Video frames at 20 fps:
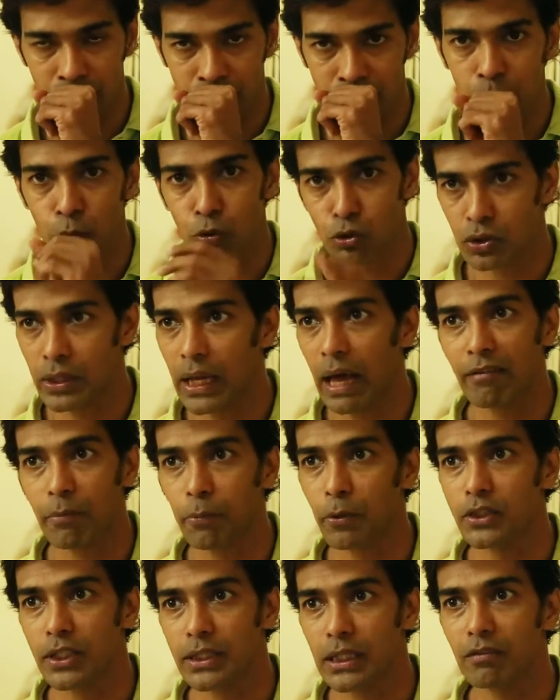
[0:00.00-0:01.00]
Mostly I have a
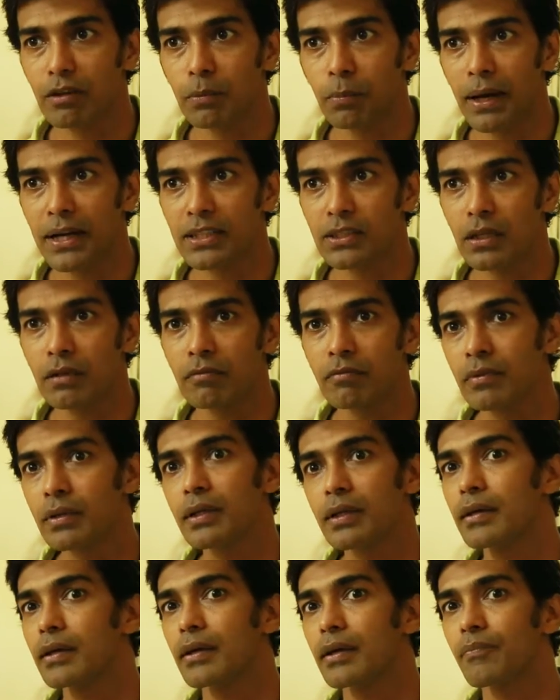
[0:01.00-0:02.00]
projector with myself,
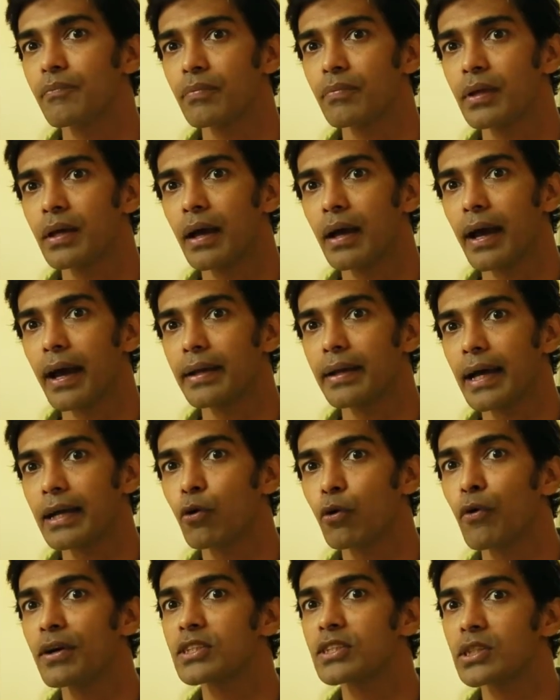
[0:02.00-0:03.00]
and I go and